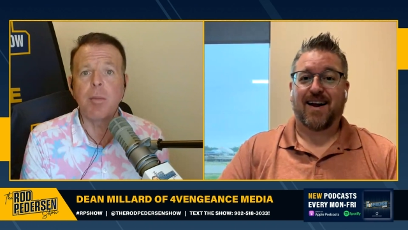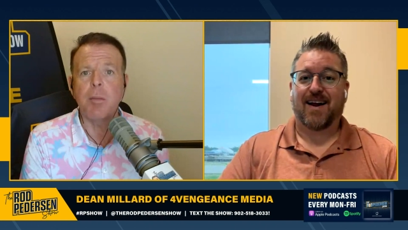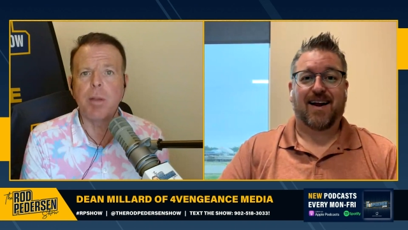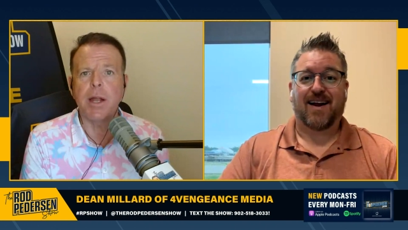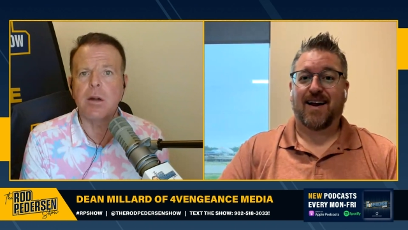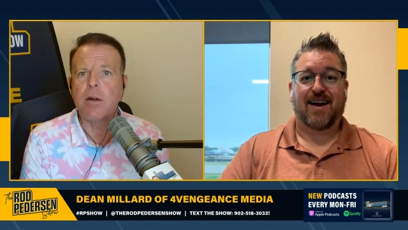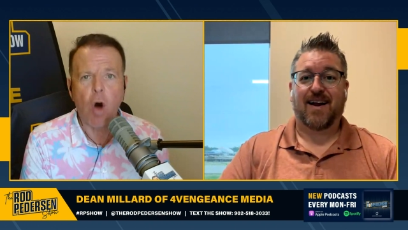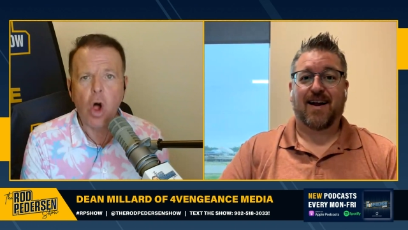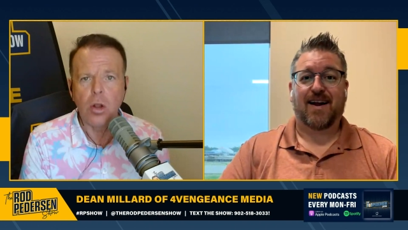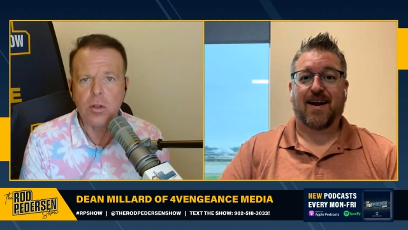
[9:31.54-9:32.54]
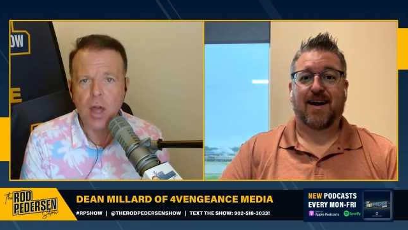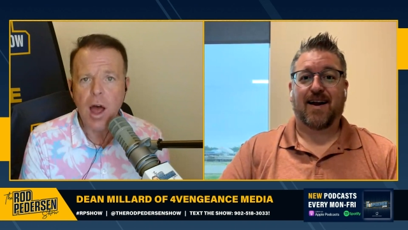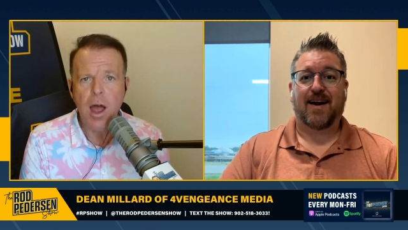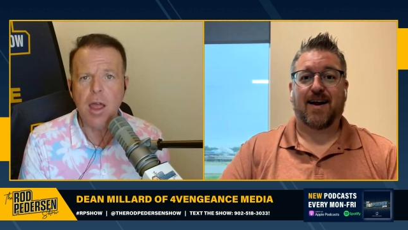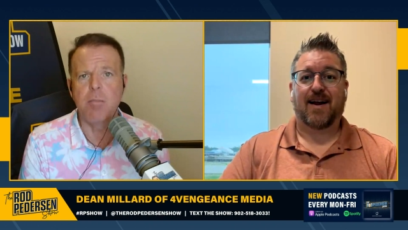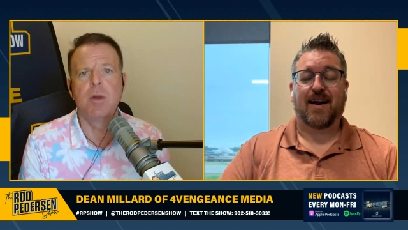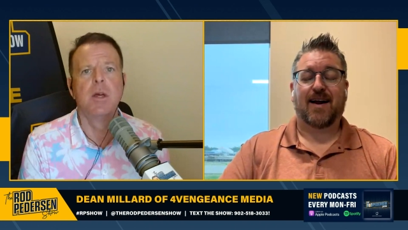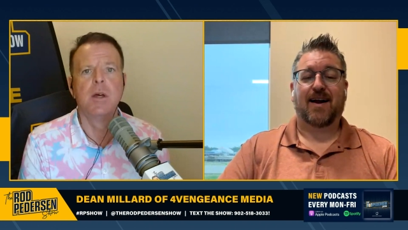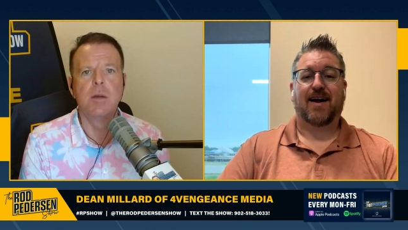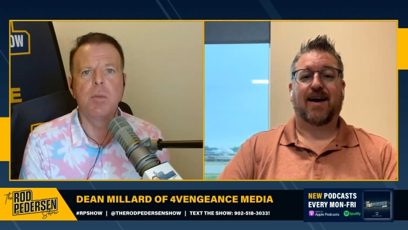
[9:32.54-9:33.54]
Speaker 1: MLB player of all
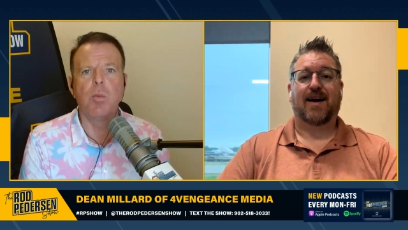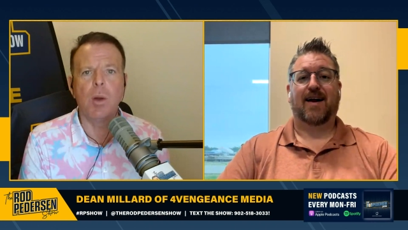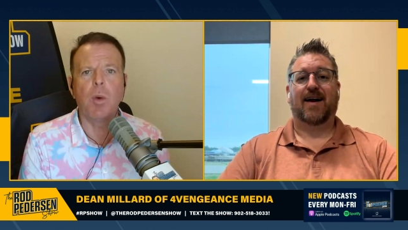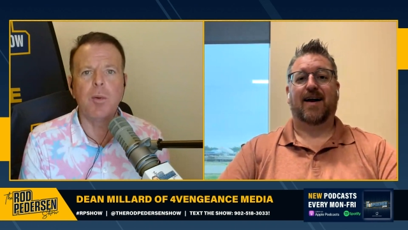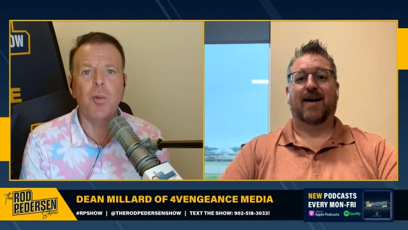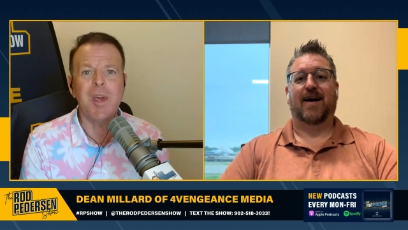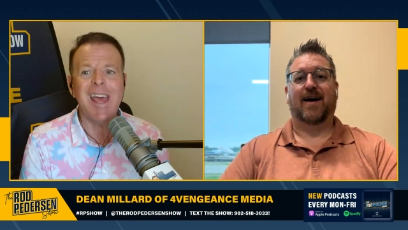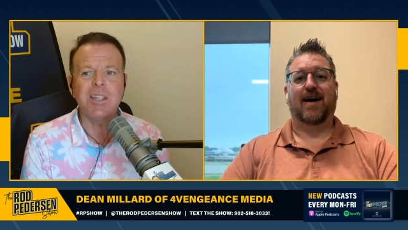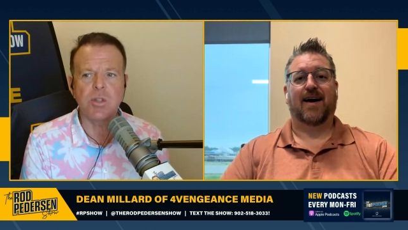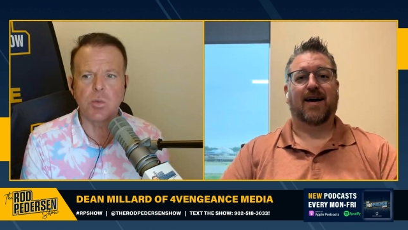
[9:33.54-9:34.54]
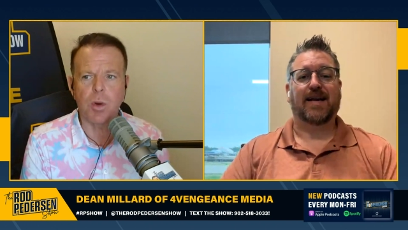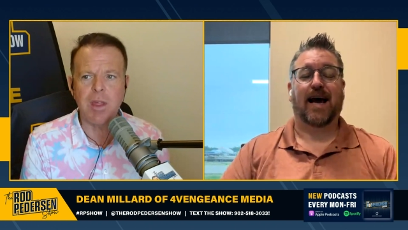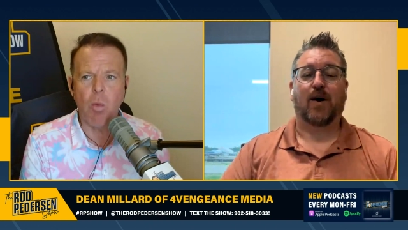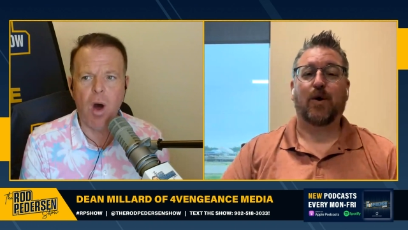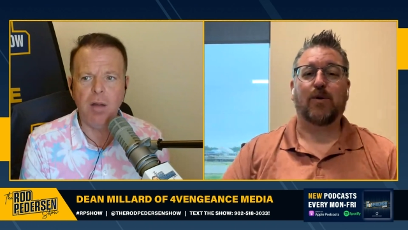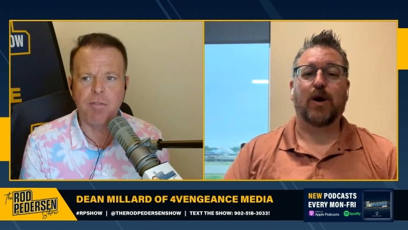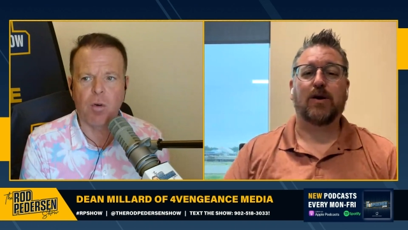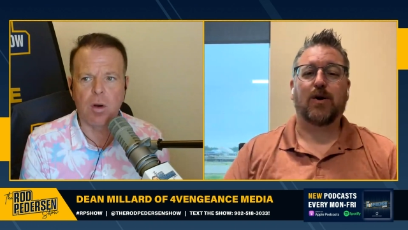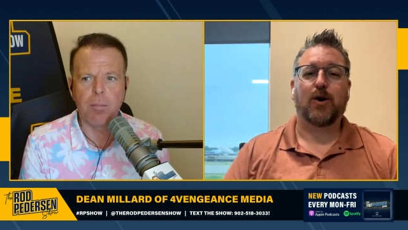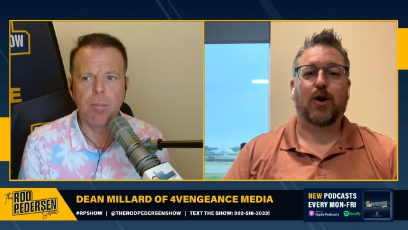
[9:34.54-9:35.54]
time. But what would we aim for?
Speaker 2: Yeah, what do we
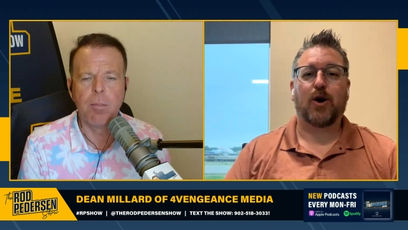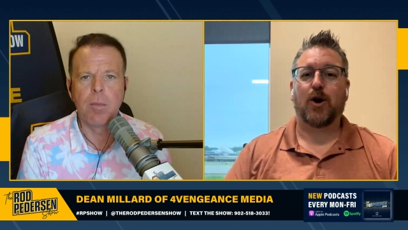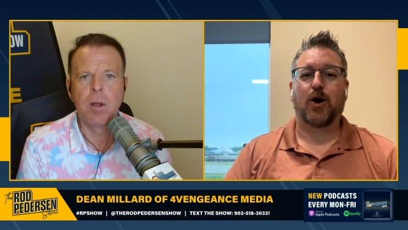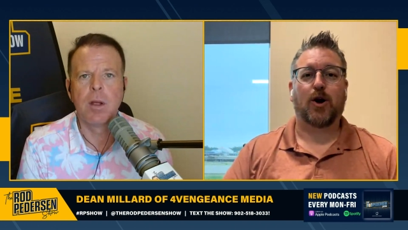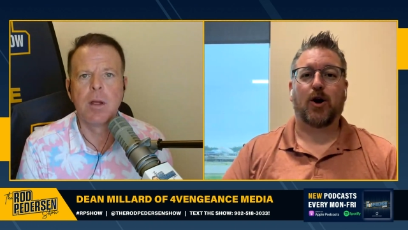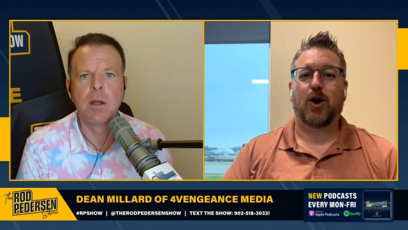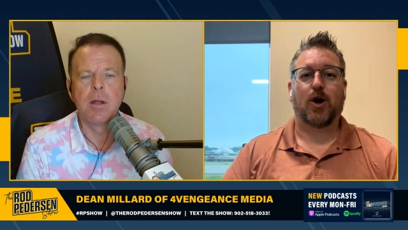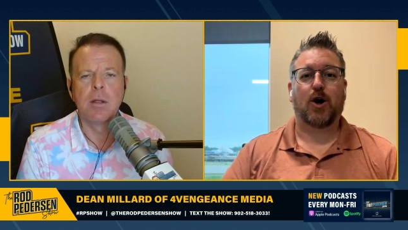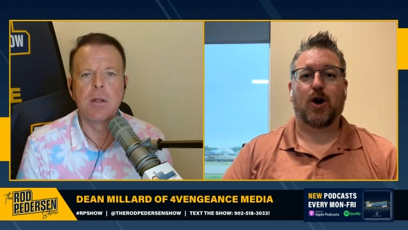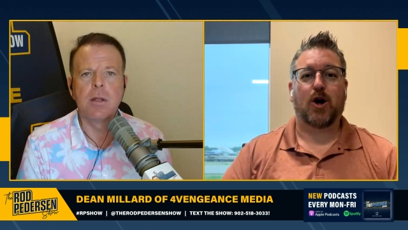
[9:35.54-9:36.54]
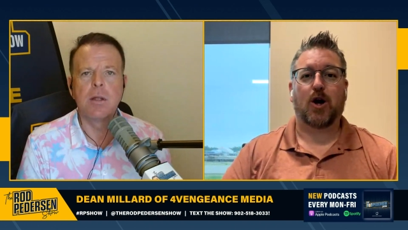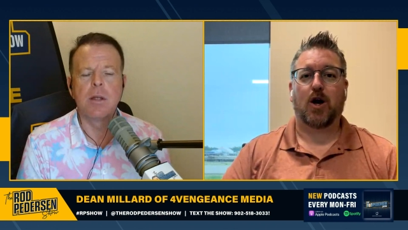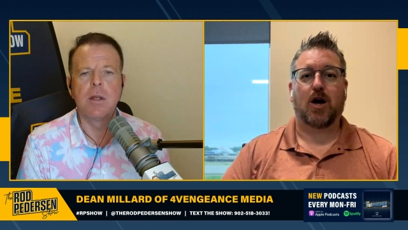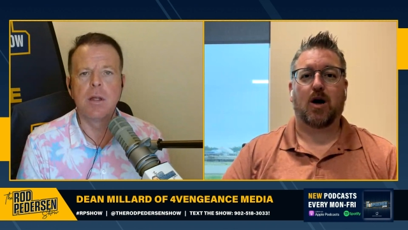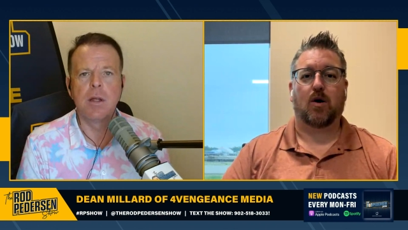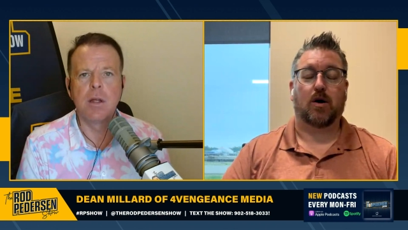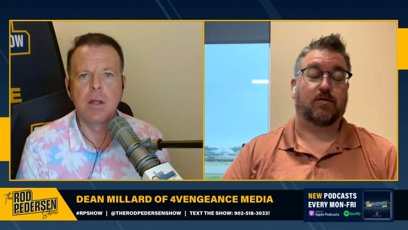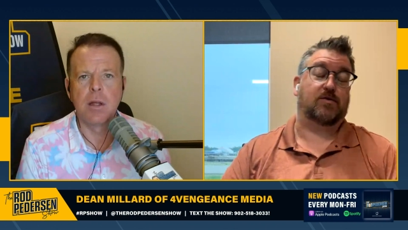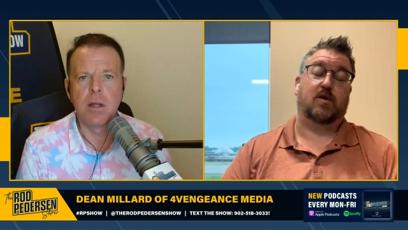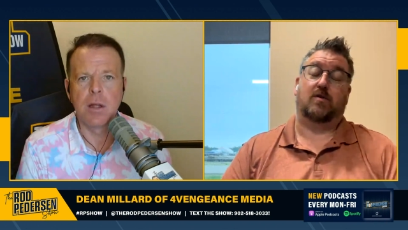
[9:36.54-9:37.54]
want for him?
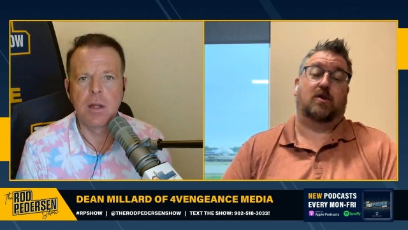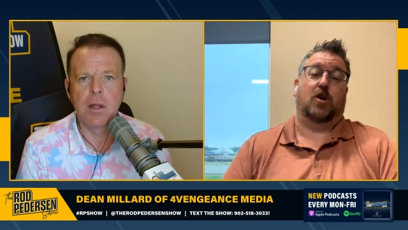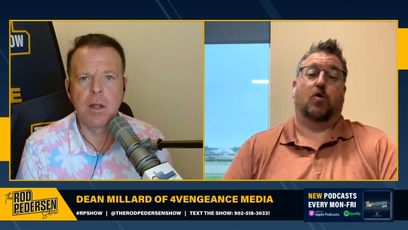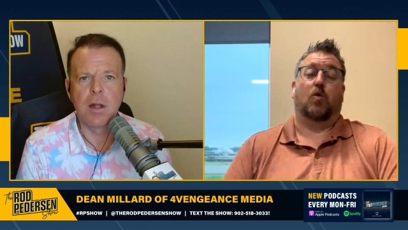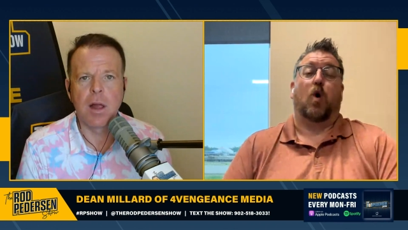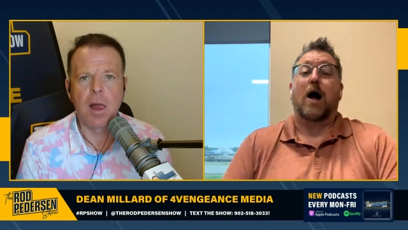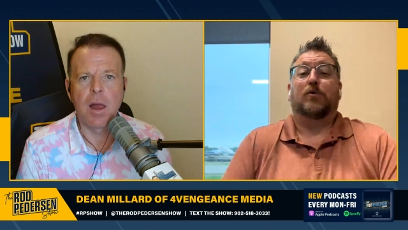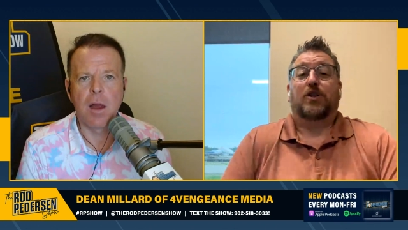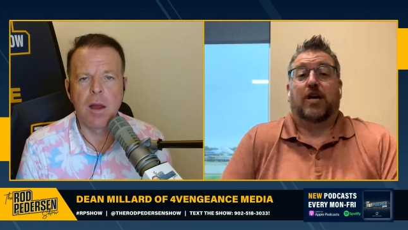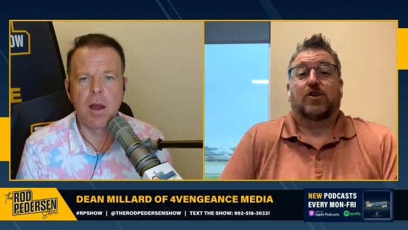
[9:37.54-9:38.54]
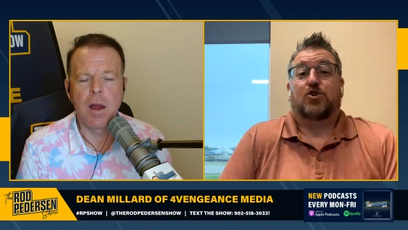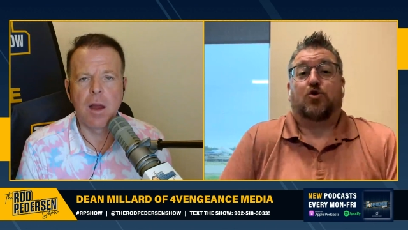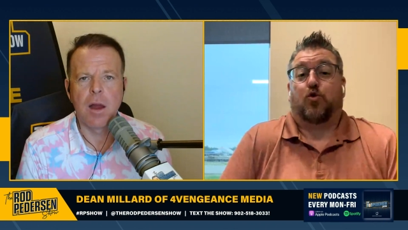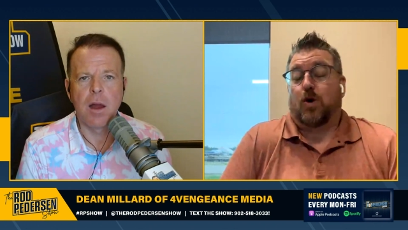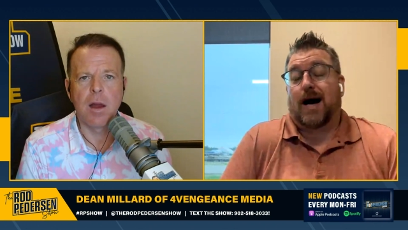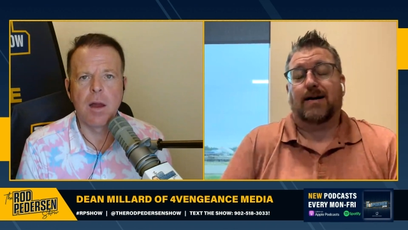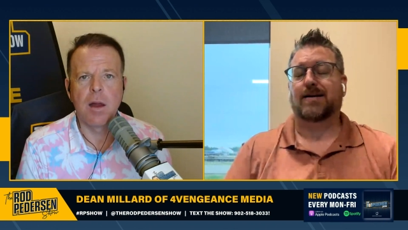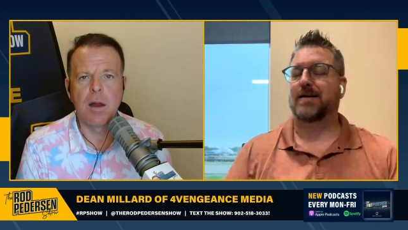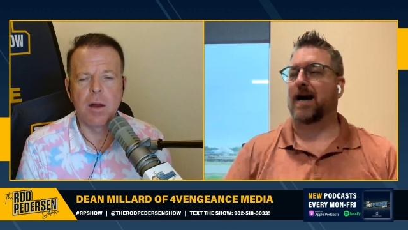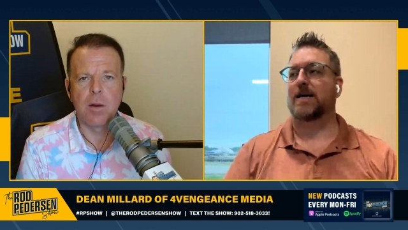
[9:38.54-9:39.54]
Why would they?
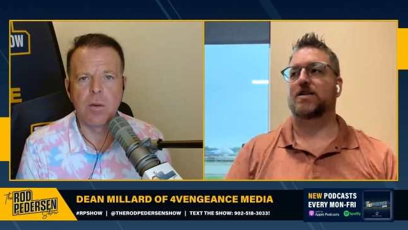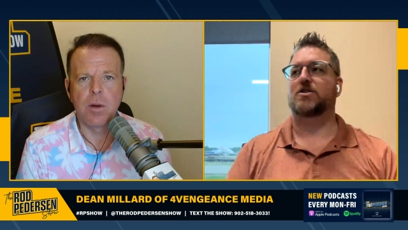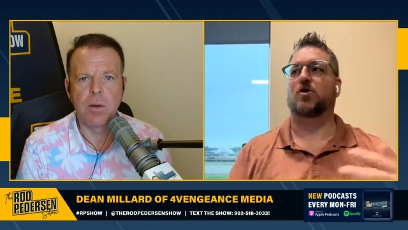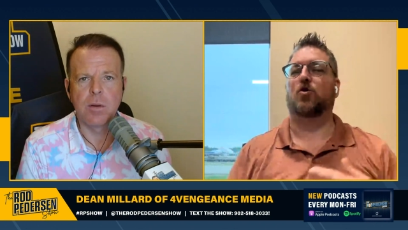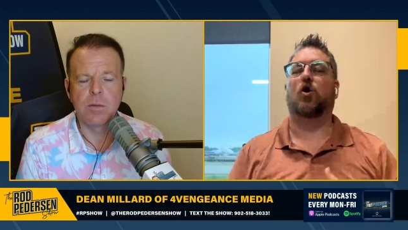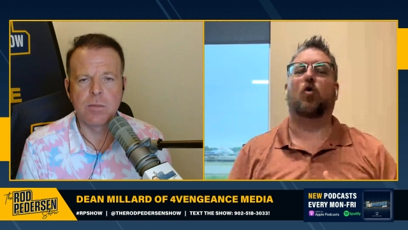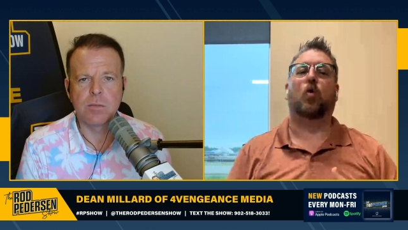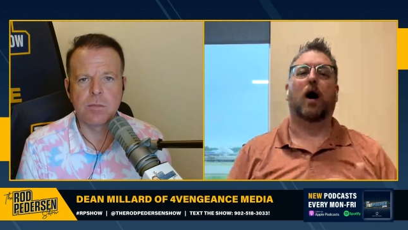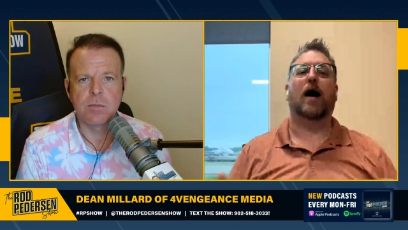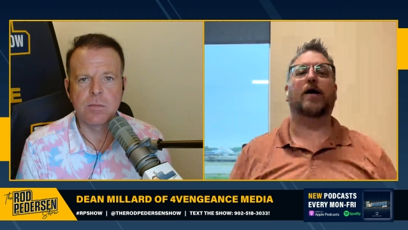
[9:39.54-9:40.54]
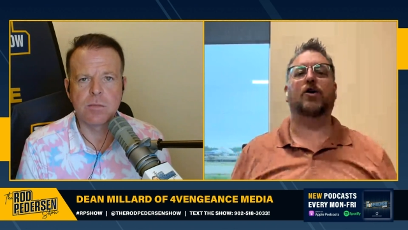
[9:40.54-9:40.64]
I just don't know why